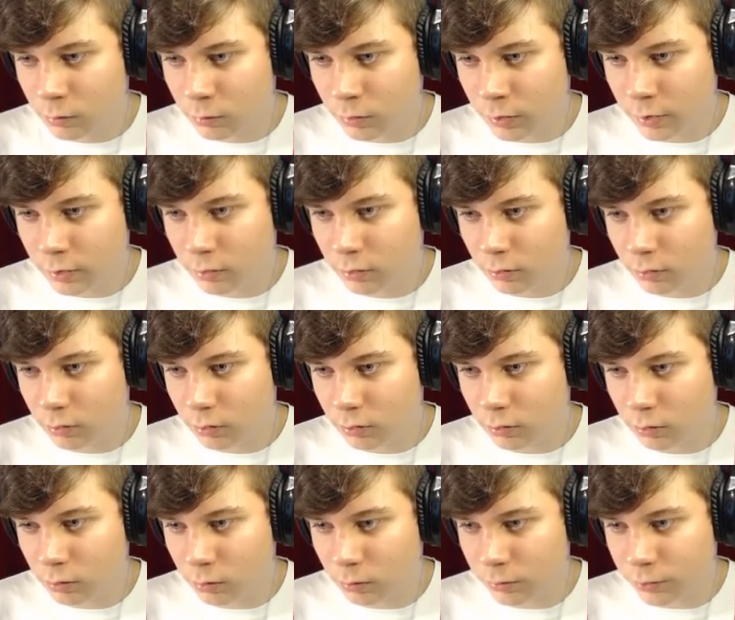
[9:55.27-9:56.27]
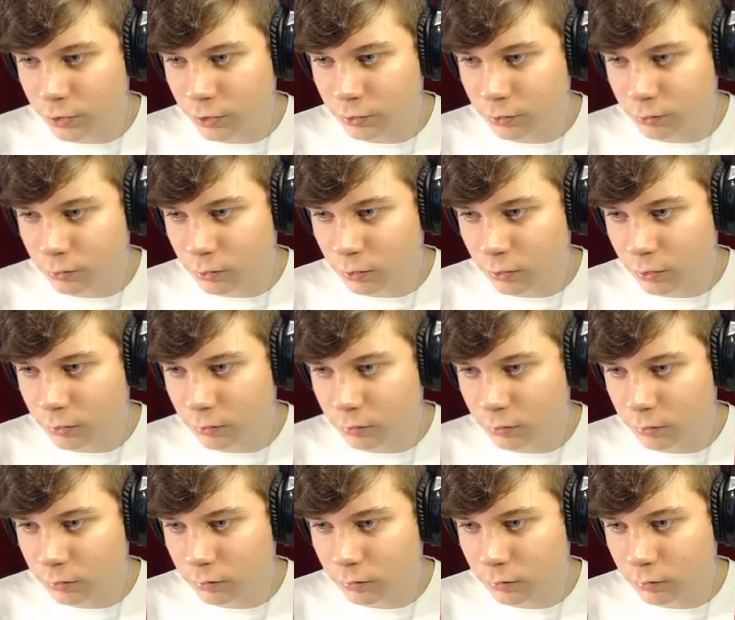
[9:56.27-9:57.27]
What? Oh, Jesus
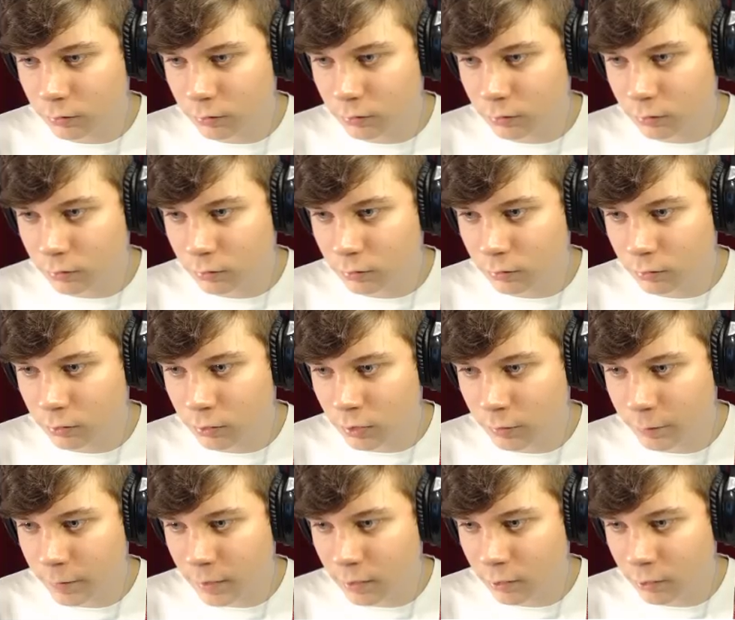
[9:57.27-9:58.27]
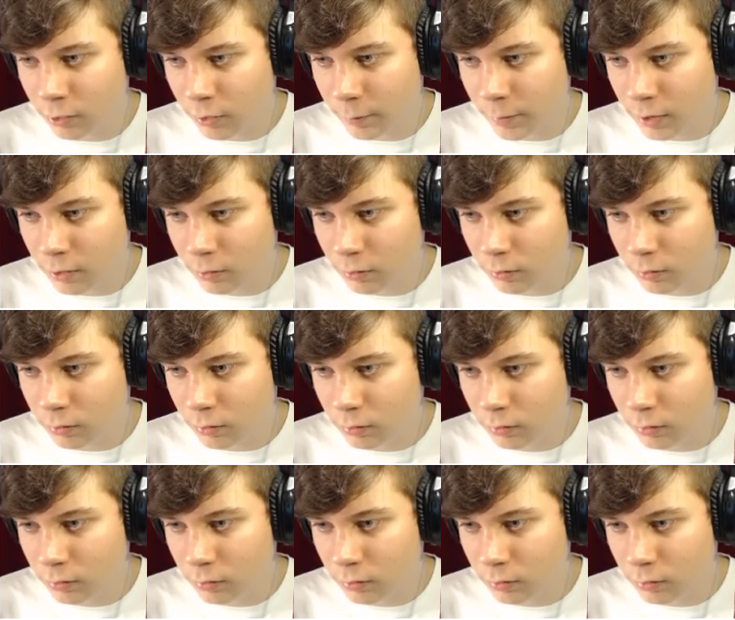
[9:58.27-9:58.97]
Christ. Alright, pal. Are you alright, pal?